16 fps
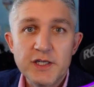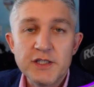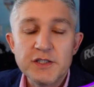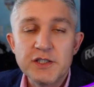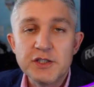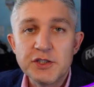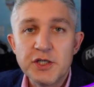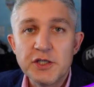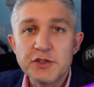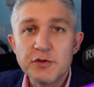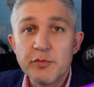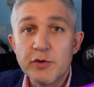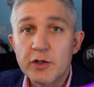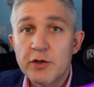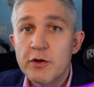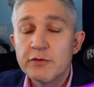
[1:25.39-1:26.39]

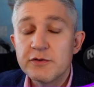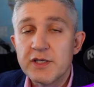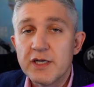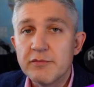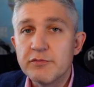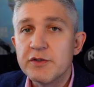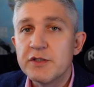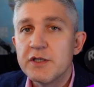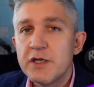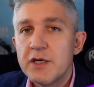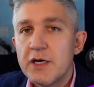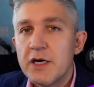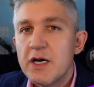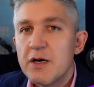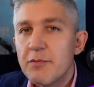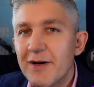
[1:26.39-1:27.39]
interchangeable concepts.
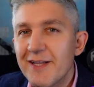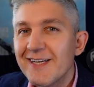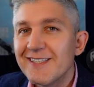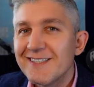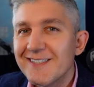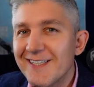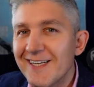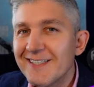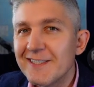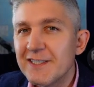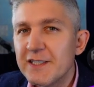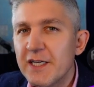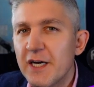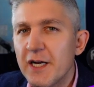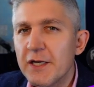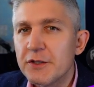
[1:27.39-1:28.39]
But that's not
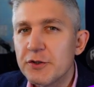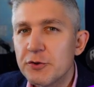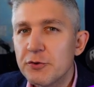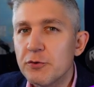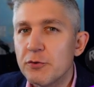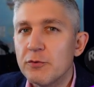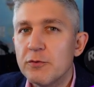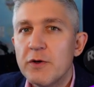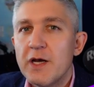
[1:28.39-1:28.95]
entirely true.